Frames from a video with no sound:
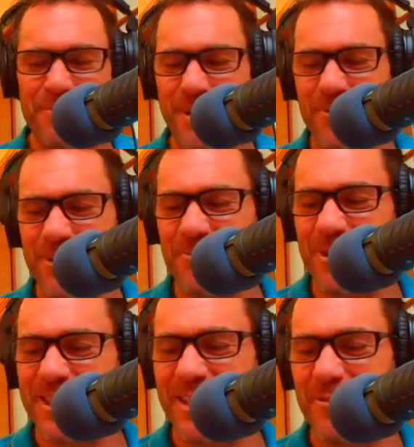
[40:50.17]
but
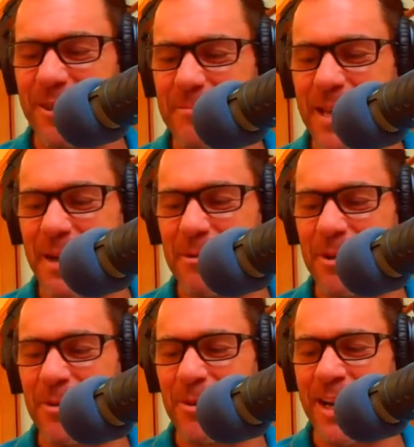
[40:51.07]
we'd definitely be able
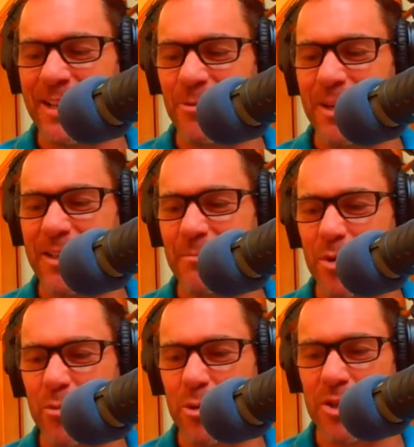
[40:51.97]
to direct them
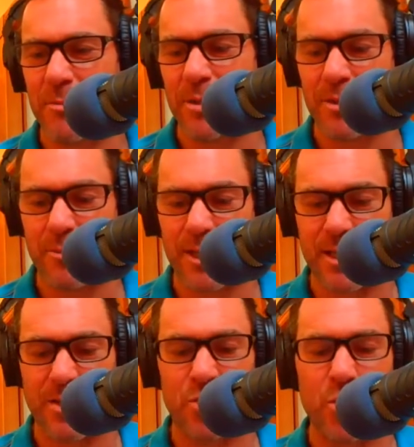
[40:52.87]
towards someone that we
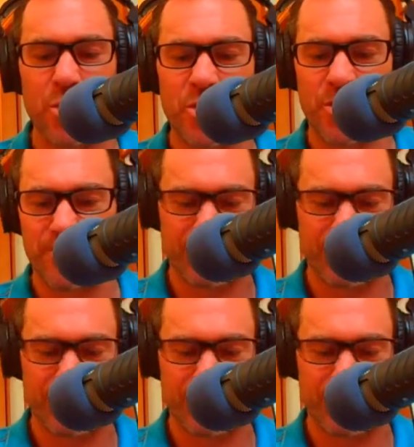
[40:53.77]
can endorse.